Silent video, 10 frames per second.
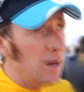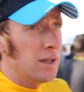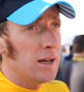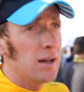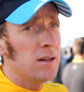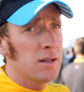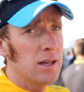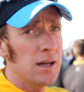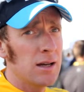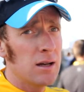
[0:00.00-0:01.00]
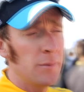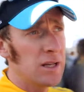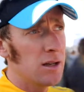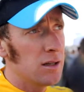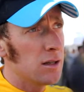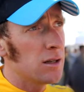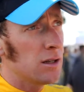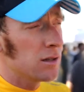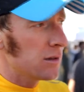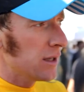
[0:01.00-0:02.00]
Well, yeah. I mean,
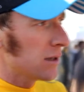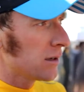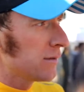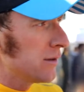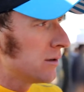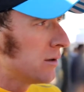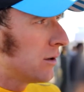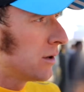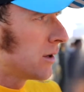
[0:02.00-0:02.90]
you know, I think I feel